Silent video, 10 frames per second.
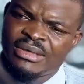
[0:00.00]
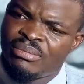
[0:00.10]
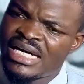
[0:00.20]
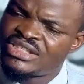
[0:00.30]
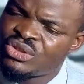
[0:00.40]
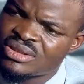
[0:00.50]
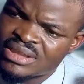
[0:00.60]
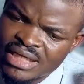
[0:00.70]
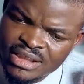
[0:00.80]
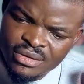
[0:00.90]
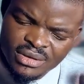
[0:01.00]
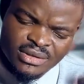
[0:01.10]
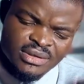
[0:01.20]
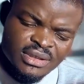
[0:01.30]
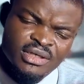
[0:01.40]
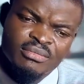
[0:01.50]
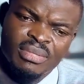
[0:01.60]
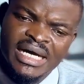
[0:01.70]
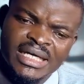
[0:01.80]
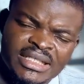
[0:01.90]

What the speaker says: by short circuit, by